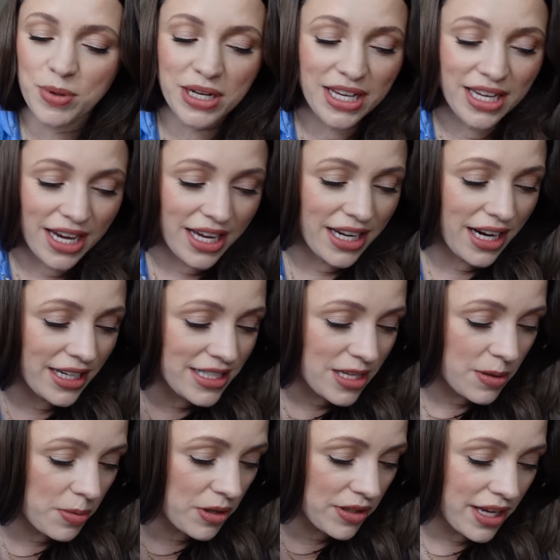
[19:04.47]
But again, I
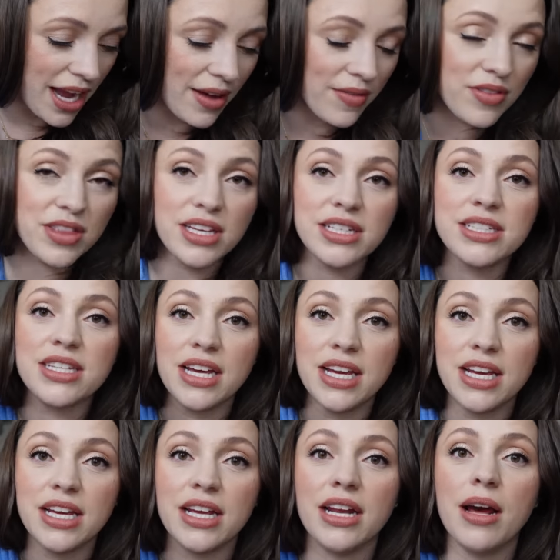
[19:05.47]
typically have this
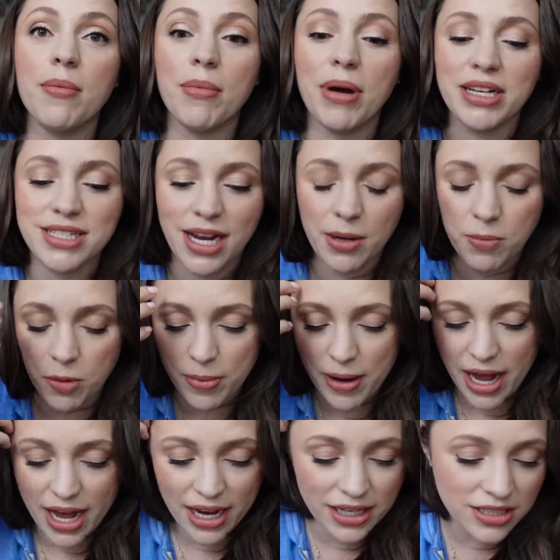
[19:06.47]
in my diaper
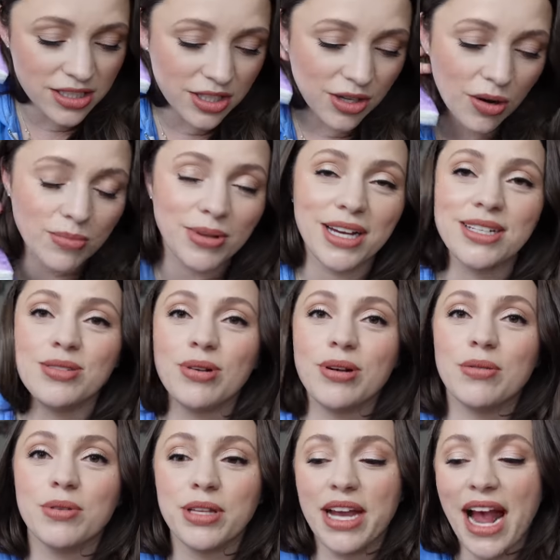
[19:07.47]
bag. So I'm like, do I
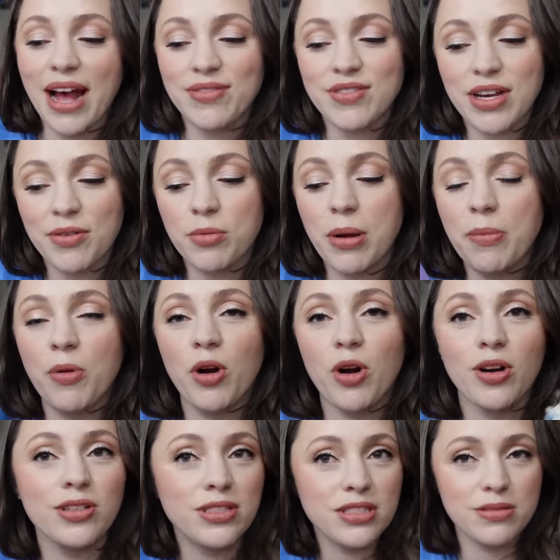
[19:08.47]
really have to have it in my
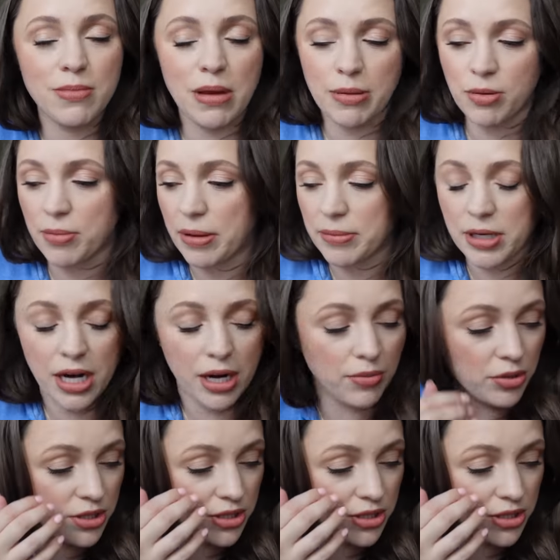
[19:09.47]
purse? Maybe, maybe not. We'll